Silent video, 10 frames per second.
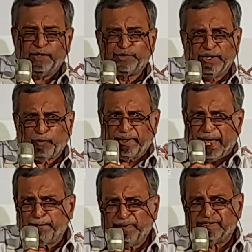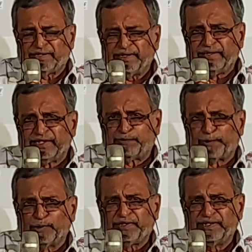so that what happens in this
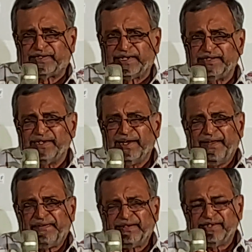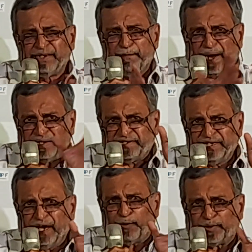process is there is a
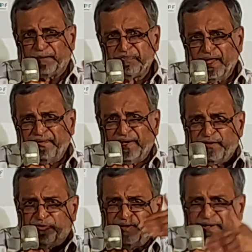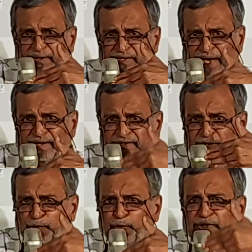branching out. The different as as a
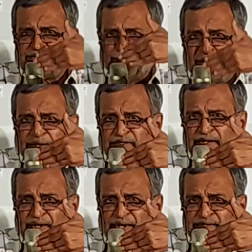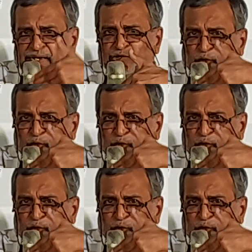new discipline as as as